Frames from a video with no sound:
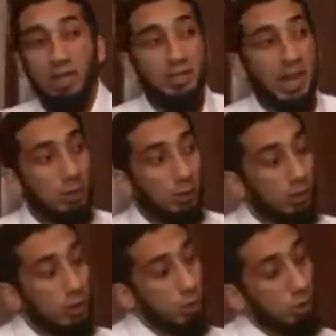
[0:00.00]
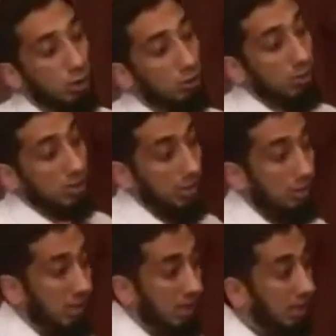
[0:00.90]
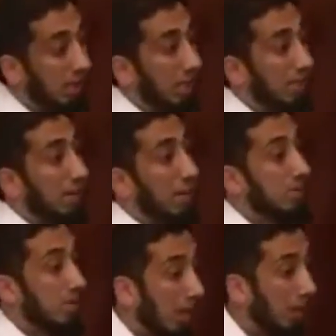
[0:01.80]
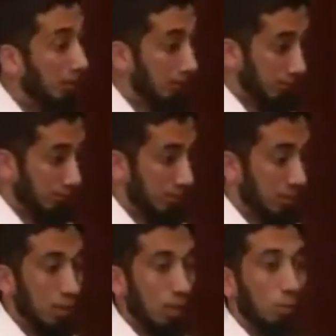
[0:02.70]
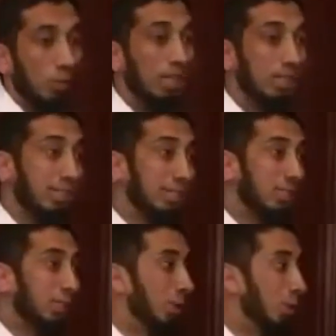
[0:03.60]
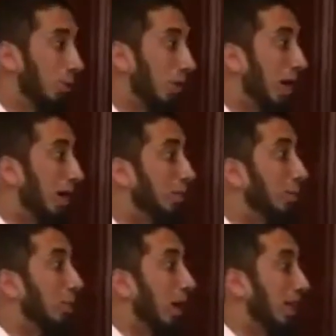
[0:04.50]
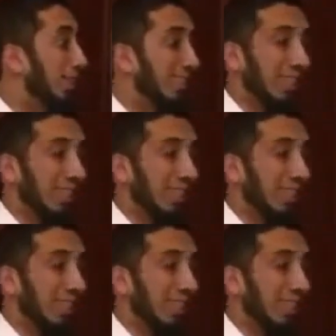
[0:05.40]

Not only should the Muslim be thinking about himself when he's listening to the Qur'an